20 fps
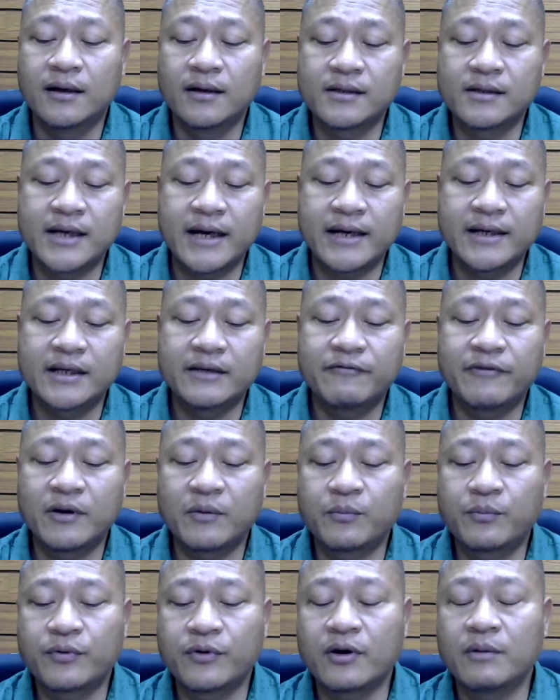a
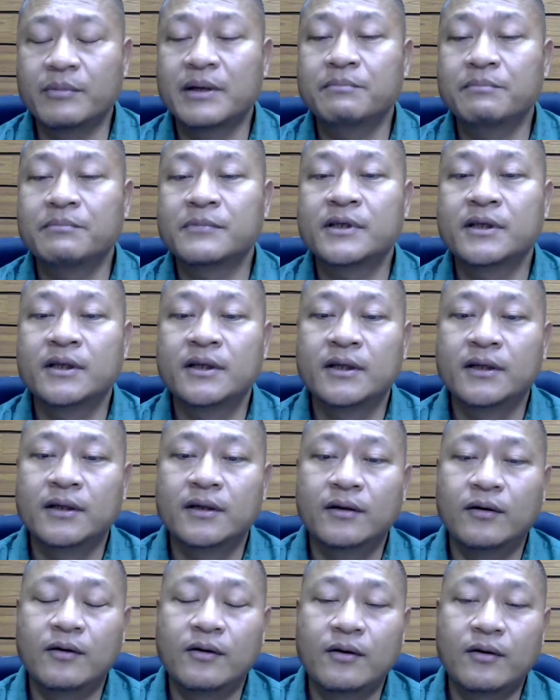scientific problem,
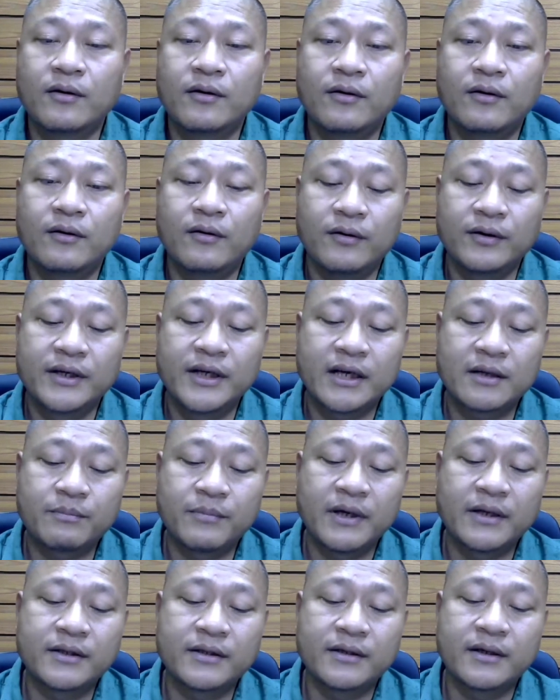or
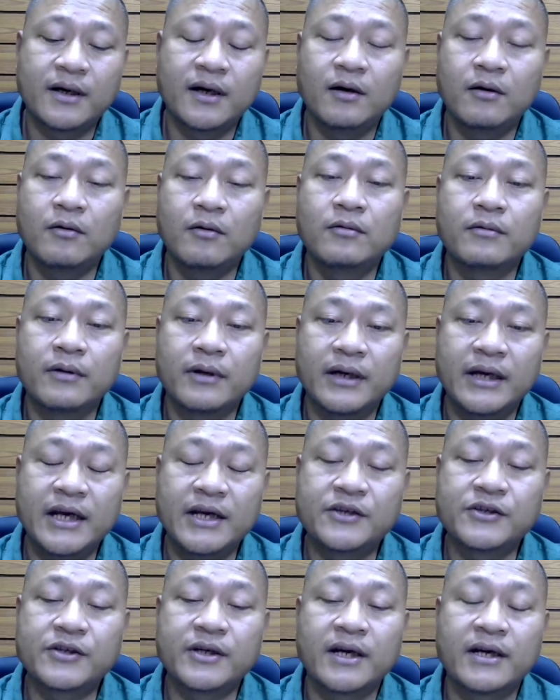that matter how
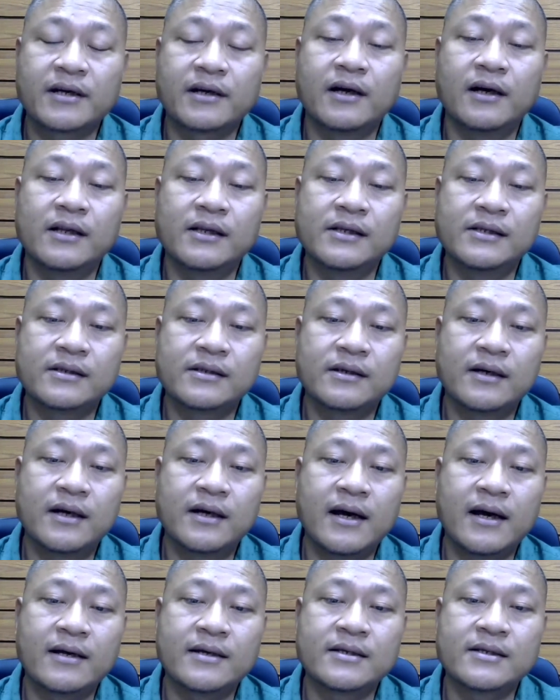nature and
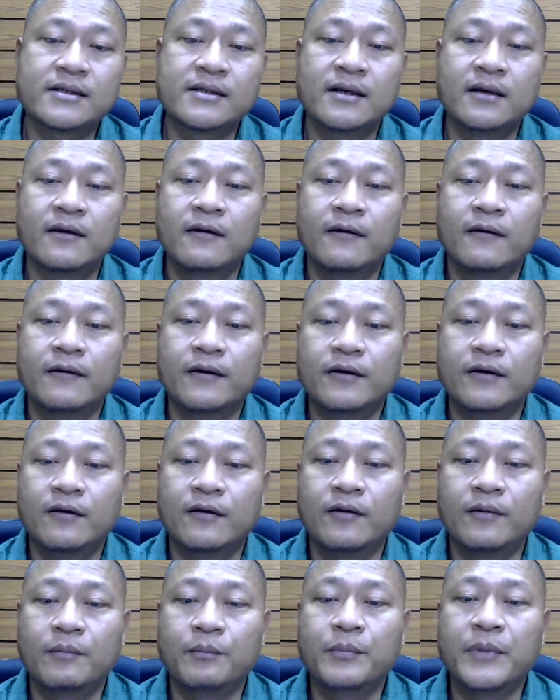culture has
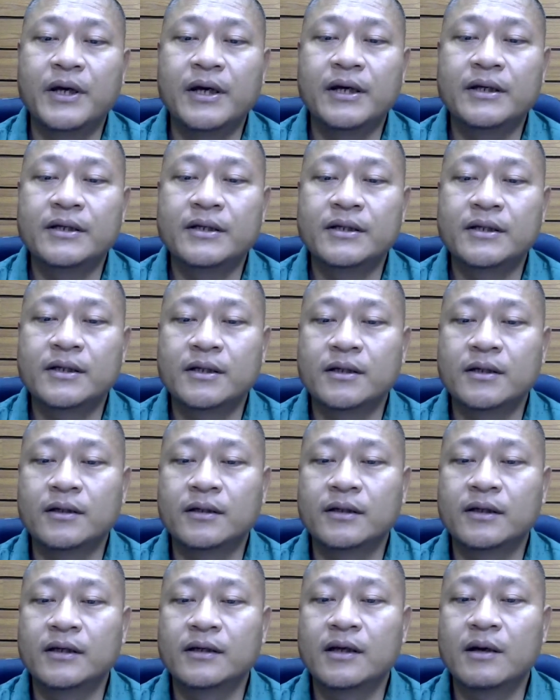been
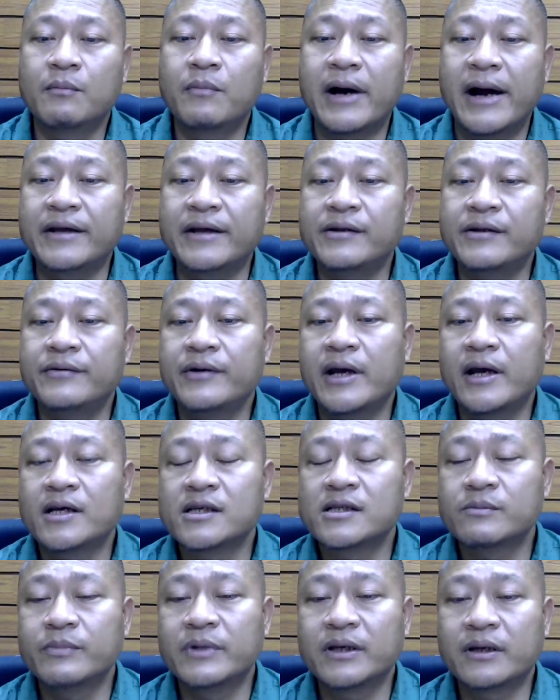a binary
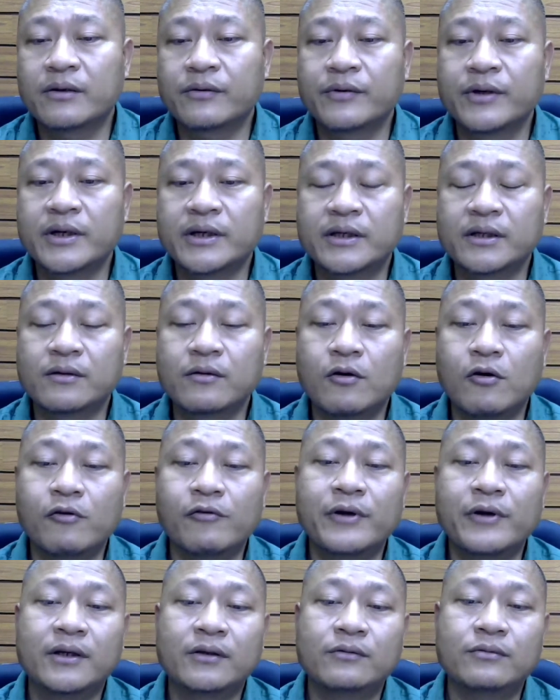has been created
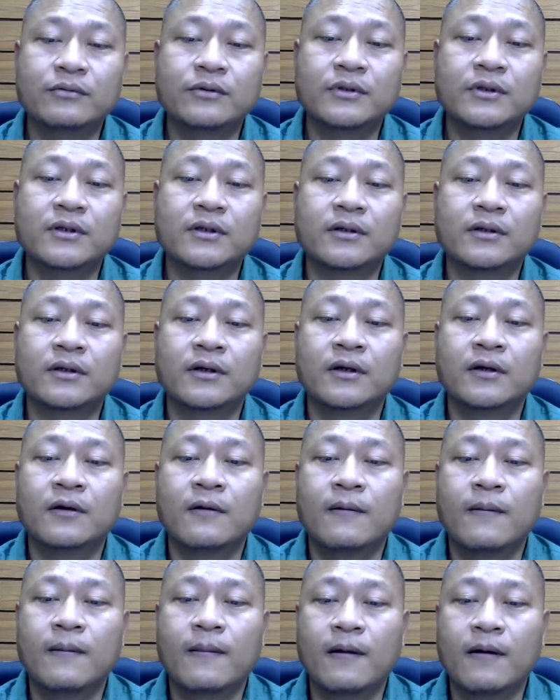owing to the
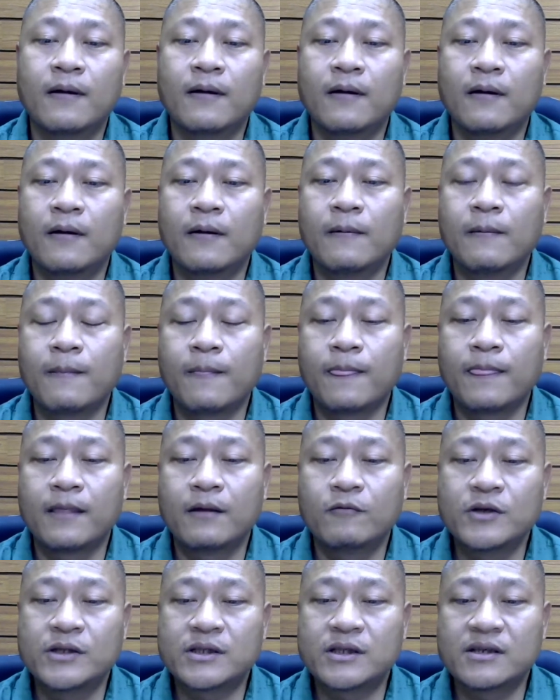
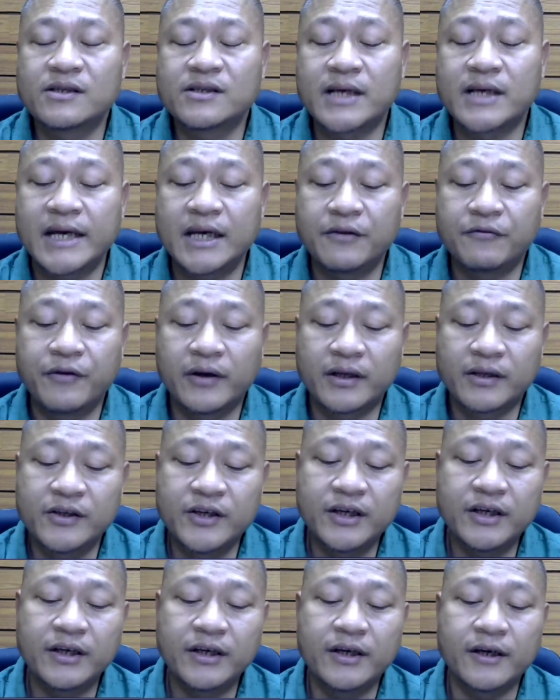Western
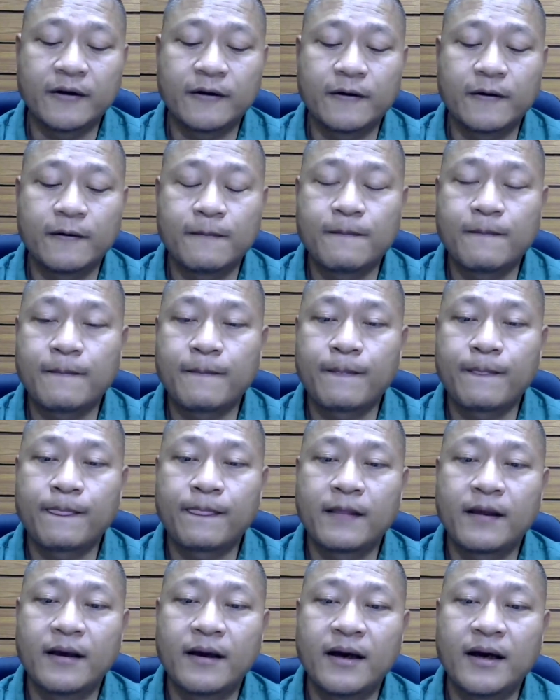scientific thinking.
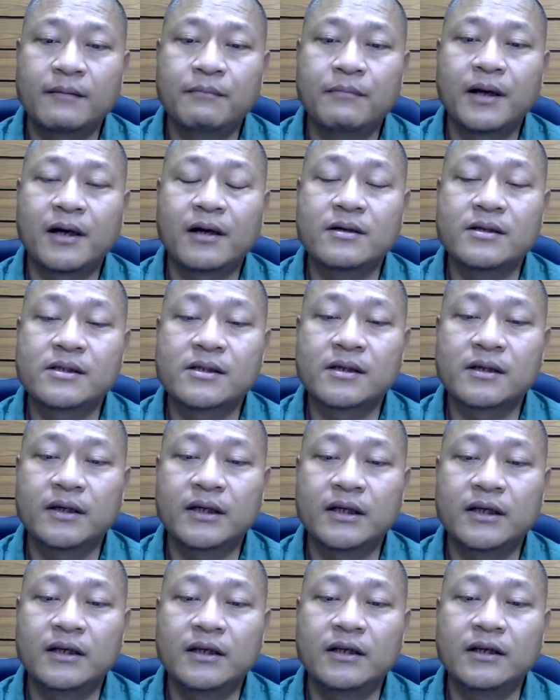And because
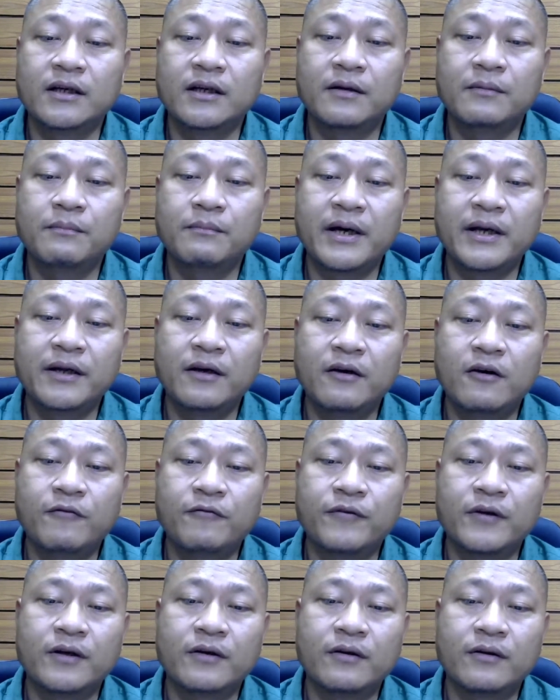in many
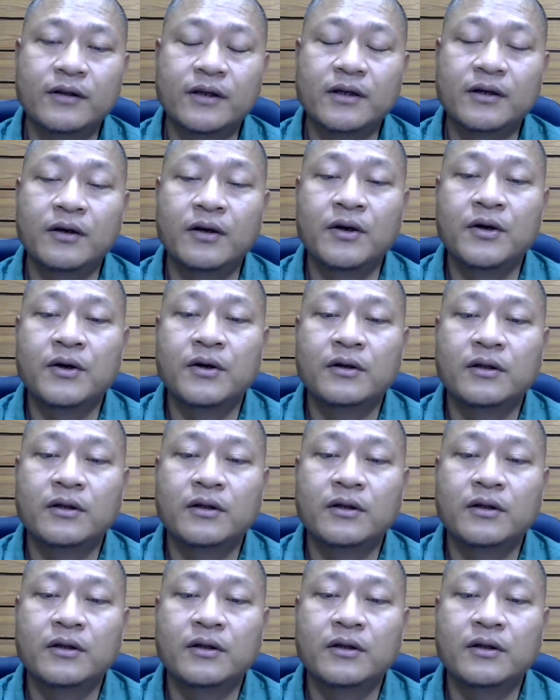of the